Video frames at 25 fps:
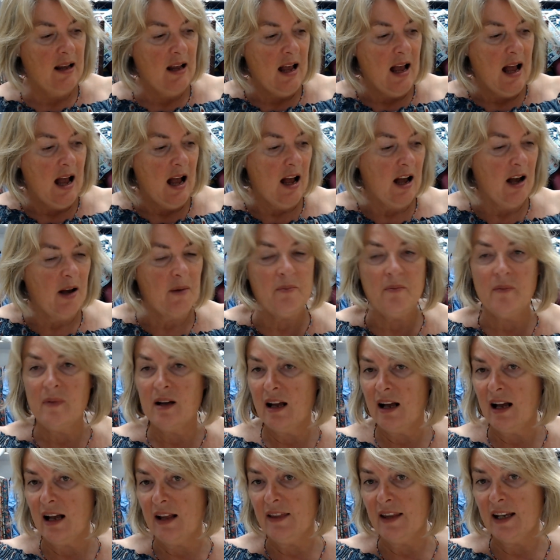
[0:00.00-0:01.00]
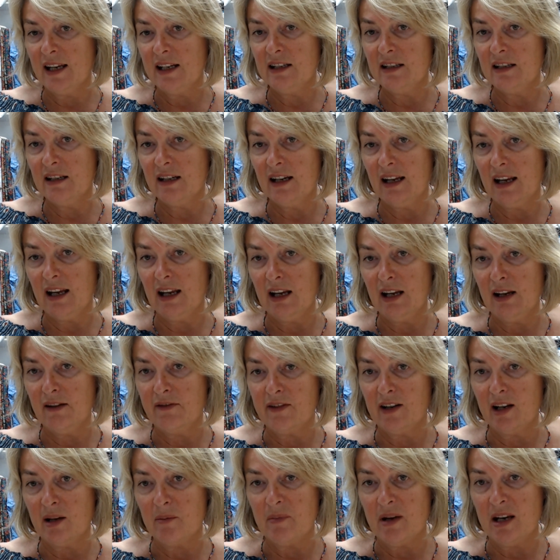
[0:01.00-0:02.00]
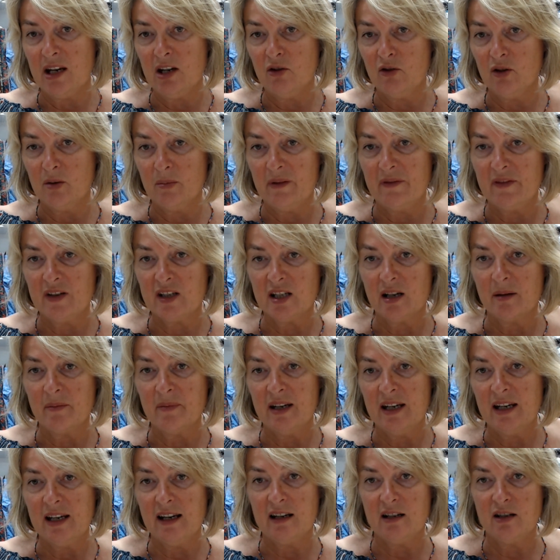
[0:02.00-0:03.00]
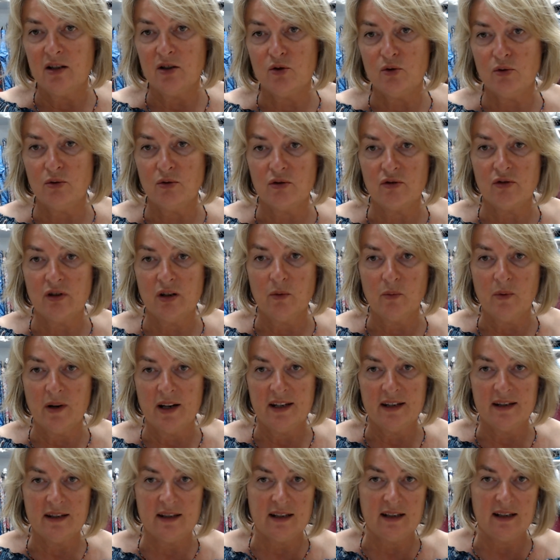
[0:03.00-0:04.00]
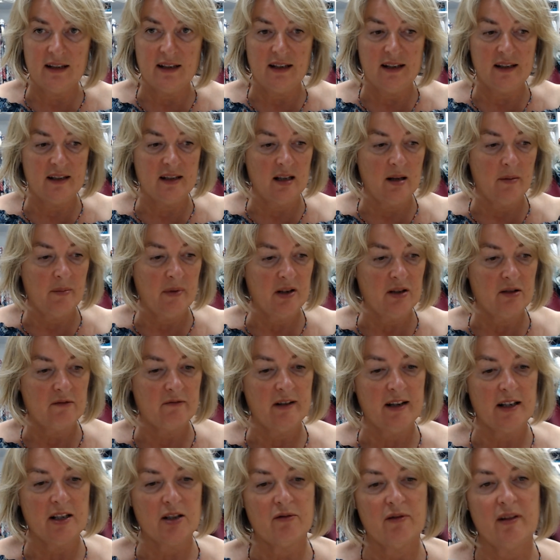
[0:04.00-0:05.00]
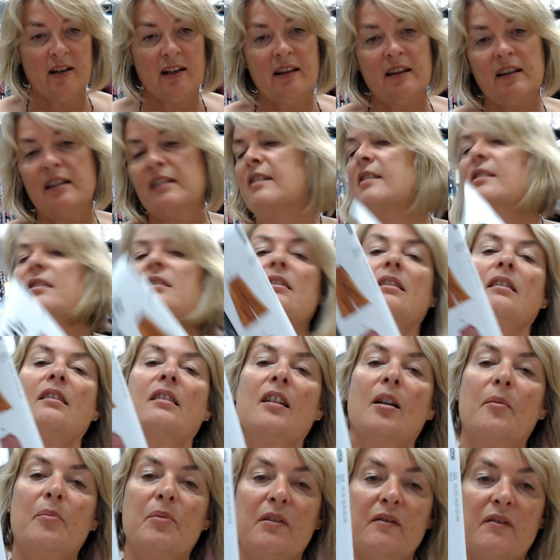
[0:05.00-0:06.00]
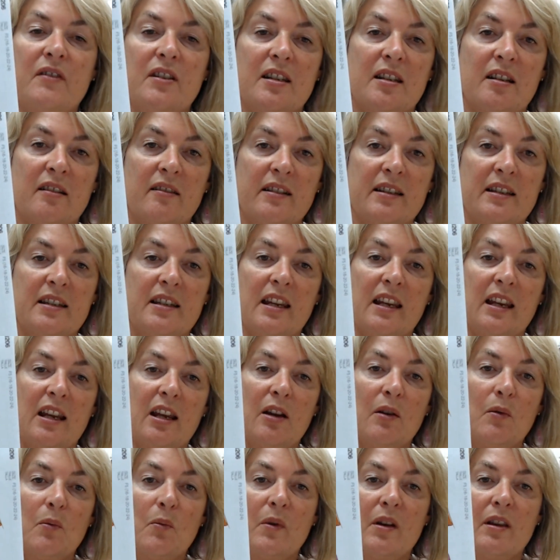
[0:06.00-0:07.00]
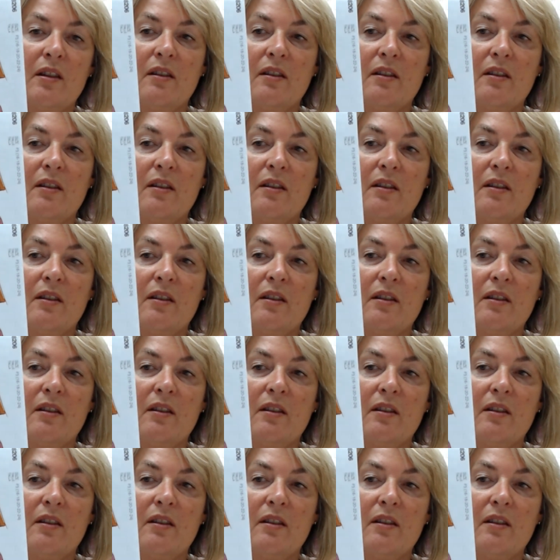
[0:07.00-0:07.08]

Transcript: And then if, like me, you've got a bit of a tummy and a drawstring waist isn't the most flattering, then there's a couple of designs here with